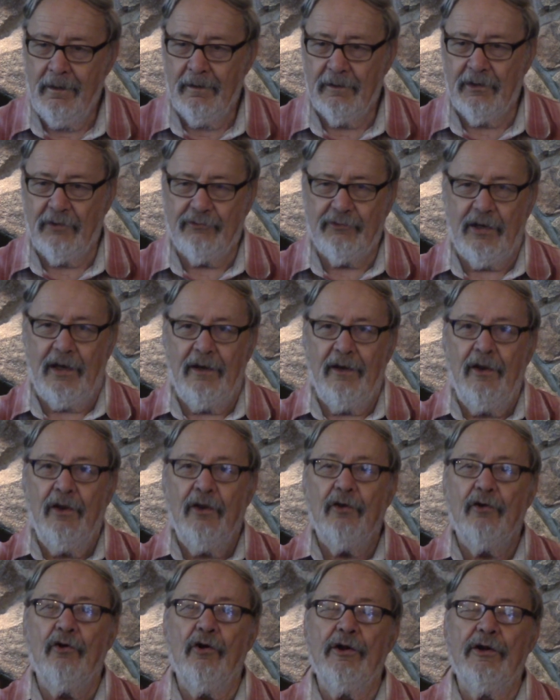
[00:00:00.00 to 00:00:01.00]
Let's say,
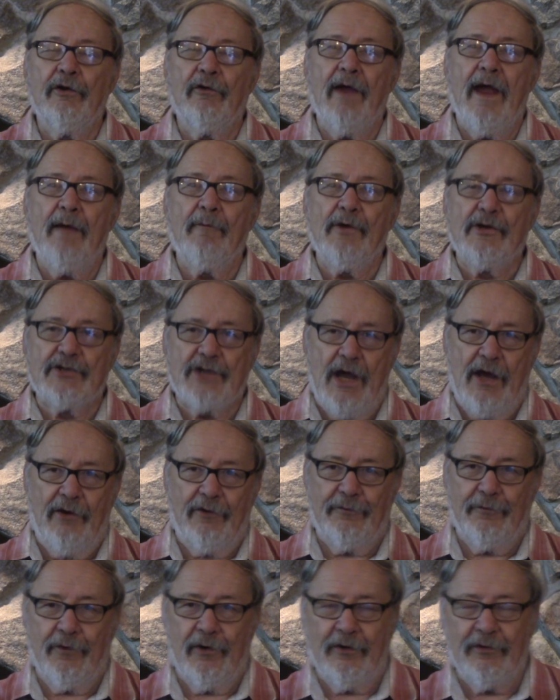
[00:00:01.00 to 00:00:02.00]
going to grandma's house
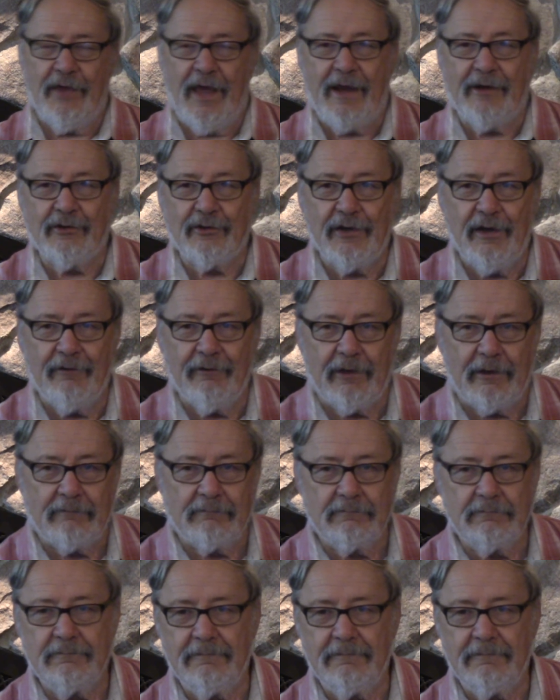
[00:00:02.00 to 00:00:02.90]
for Thanksgiving.